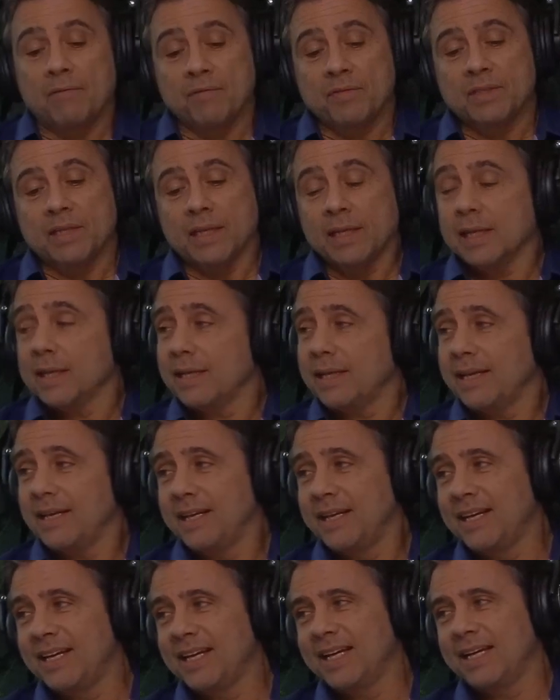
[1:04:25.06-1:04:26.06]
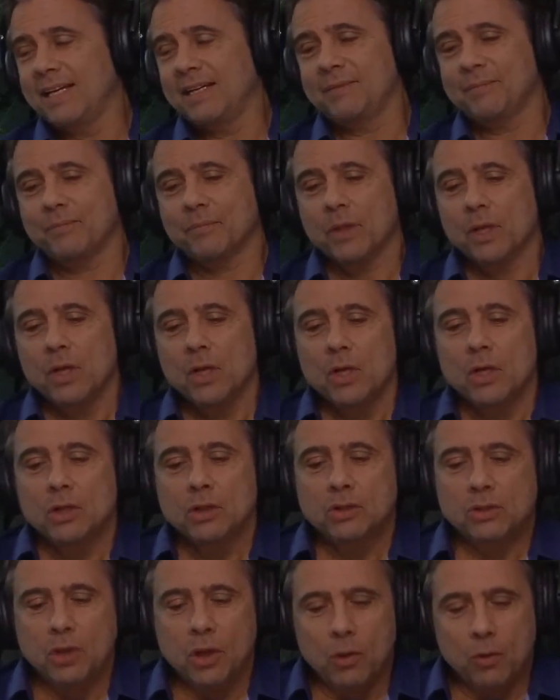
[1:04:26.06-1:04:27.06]
seen it.
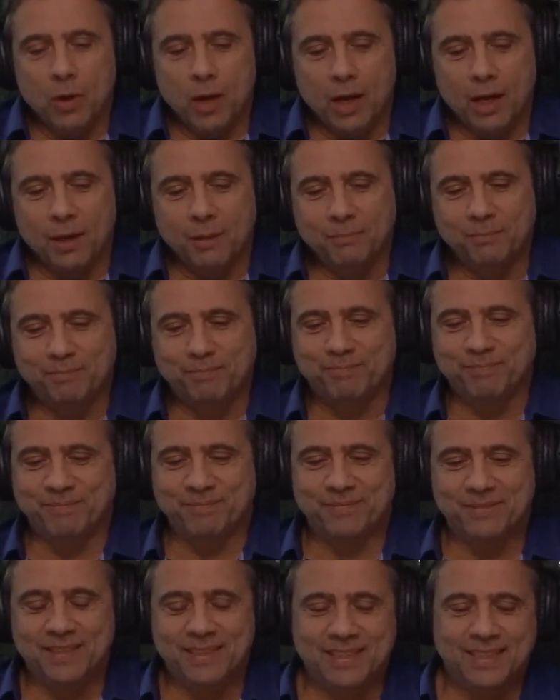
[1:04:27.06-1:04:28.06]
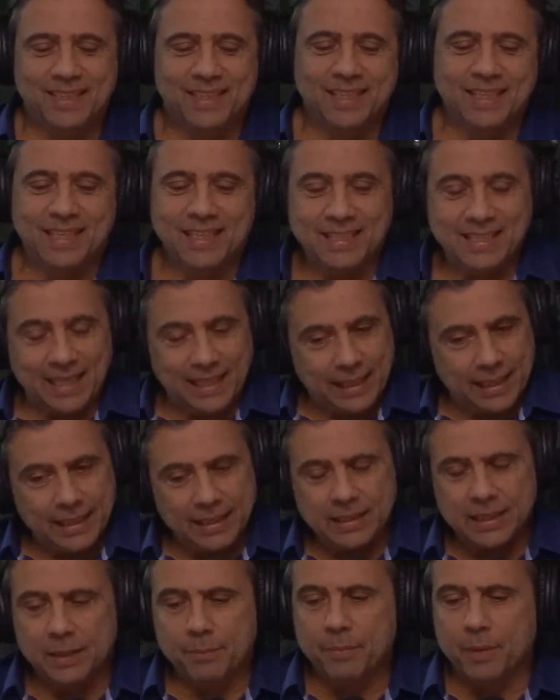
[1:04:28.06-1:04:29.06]
So it's not
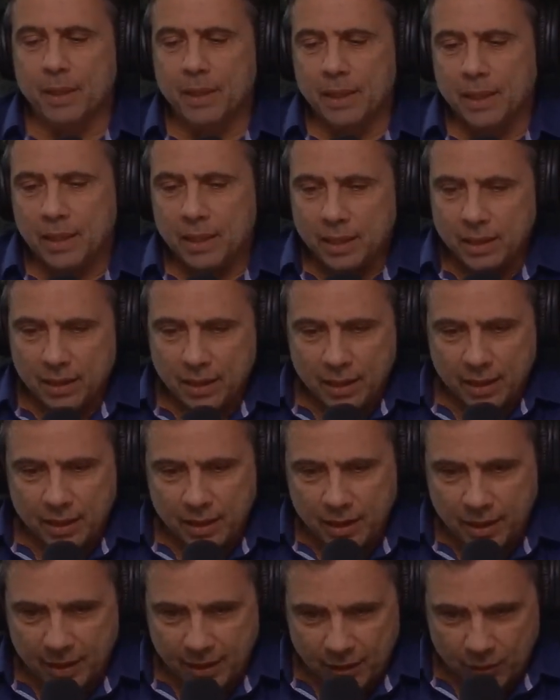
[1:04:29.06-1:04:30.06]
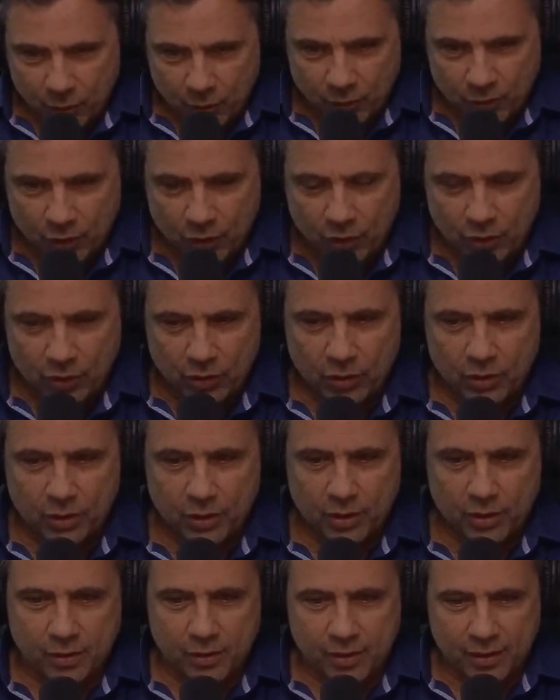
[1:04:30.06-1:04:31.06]
easy, but
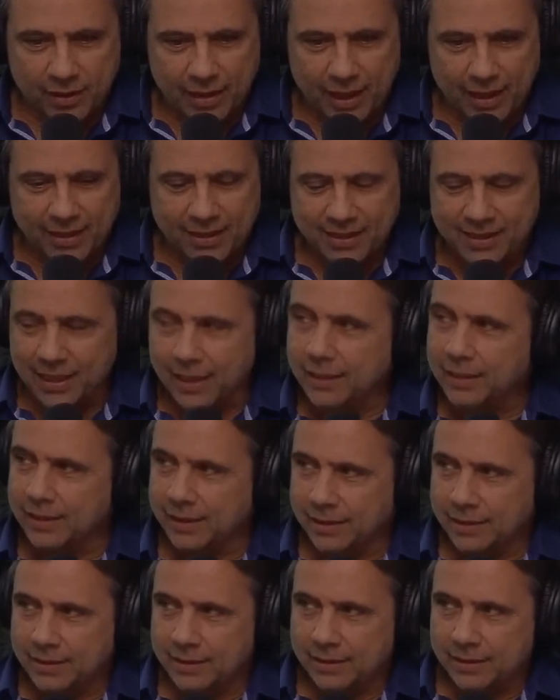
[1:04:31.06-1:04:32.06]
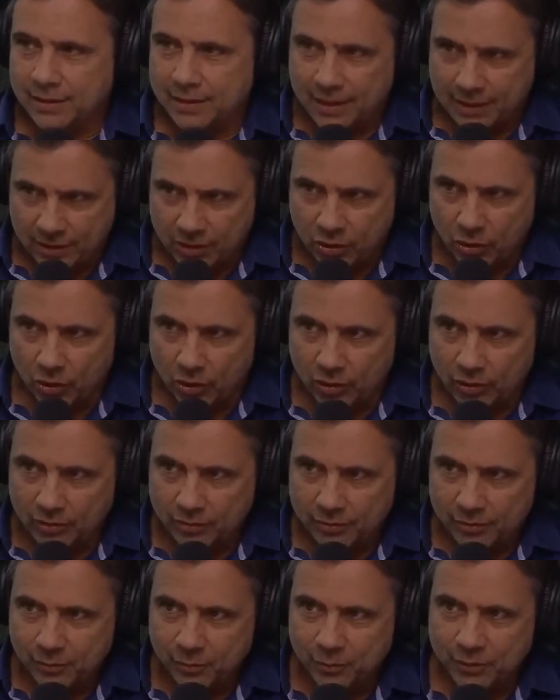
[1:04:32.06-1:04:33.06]
that sentence says it all,
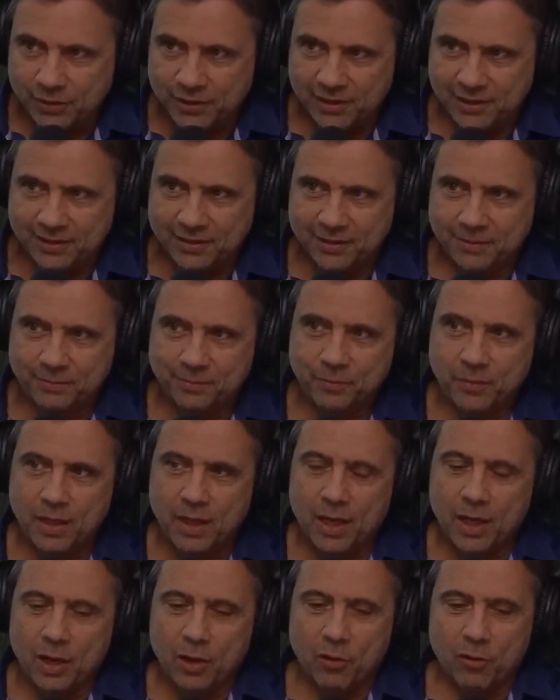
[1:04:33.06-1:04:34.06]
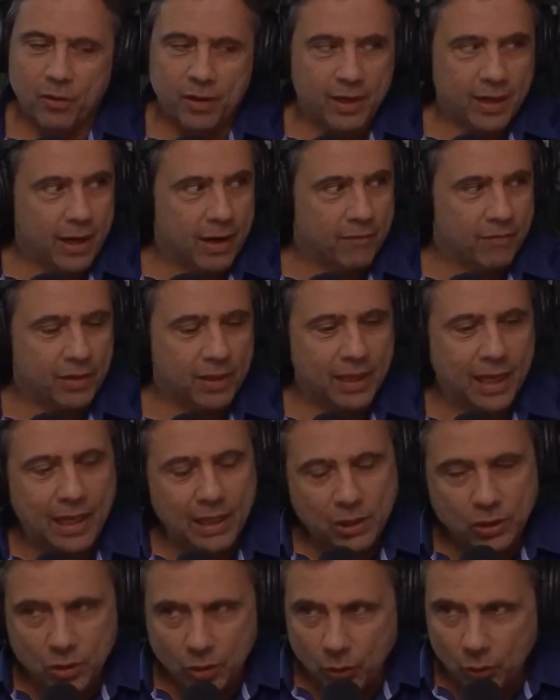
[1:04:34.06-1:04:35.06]
which is creating everything I
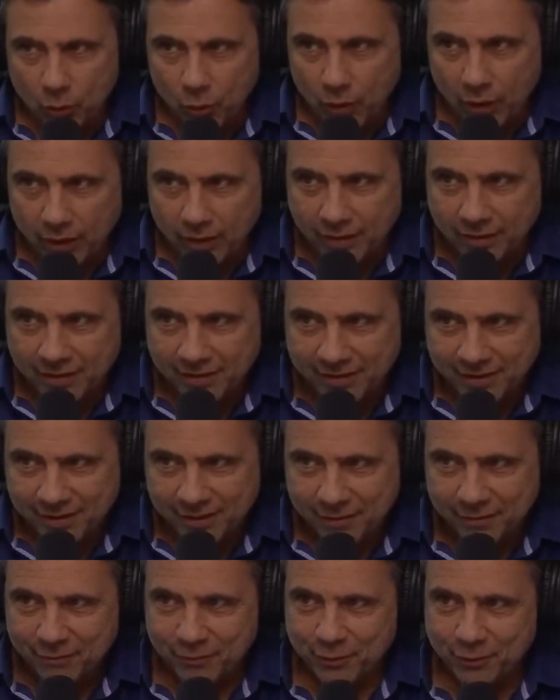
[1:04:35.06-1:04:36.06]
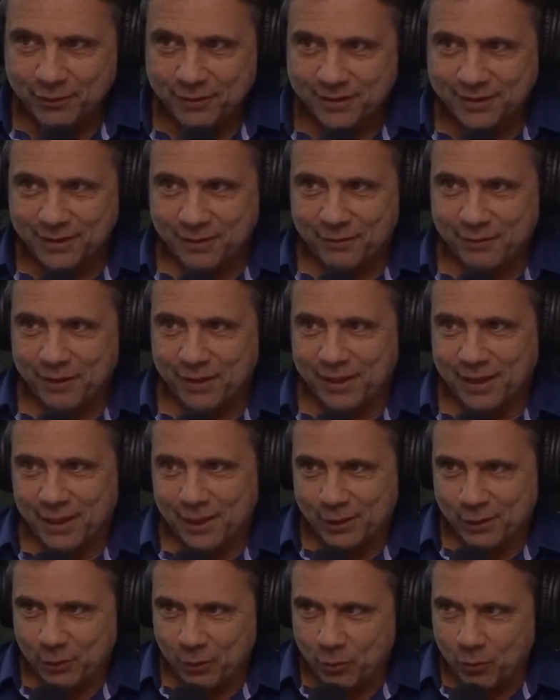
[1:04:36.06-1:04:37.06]
don't want versus everything I
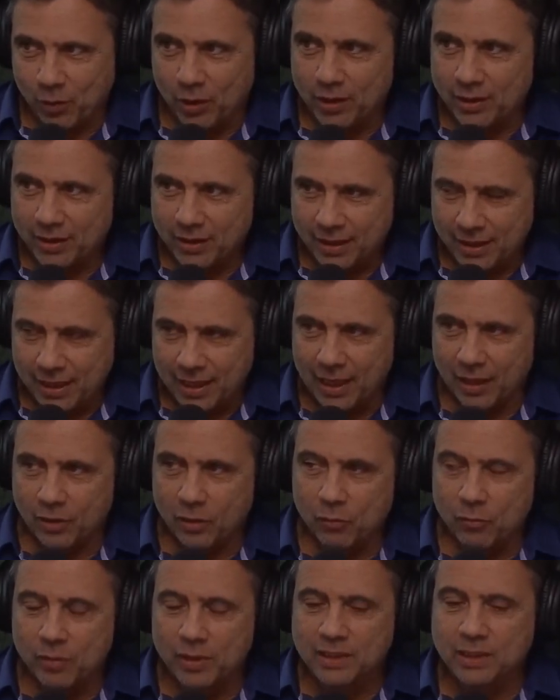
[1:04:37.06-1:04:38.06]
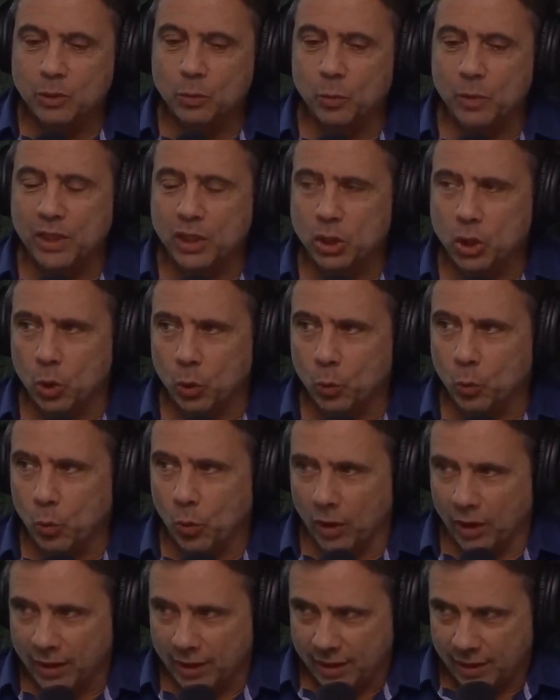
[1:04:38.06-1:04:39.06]
do want. Now, the reason we don't
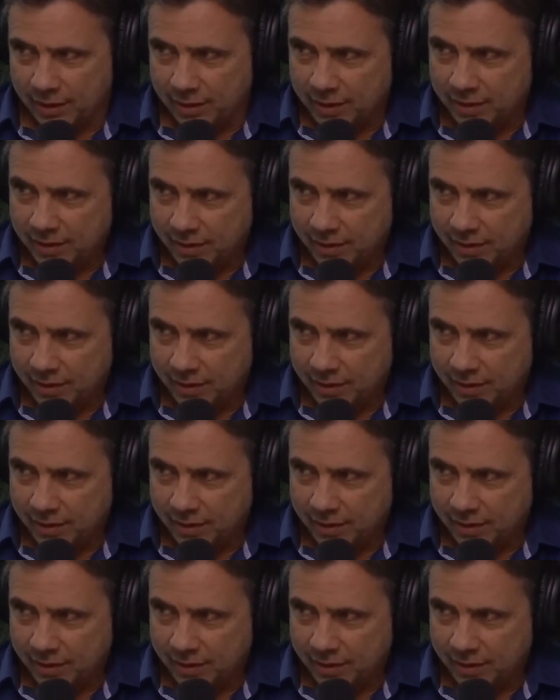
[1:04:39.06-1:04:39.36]
want it,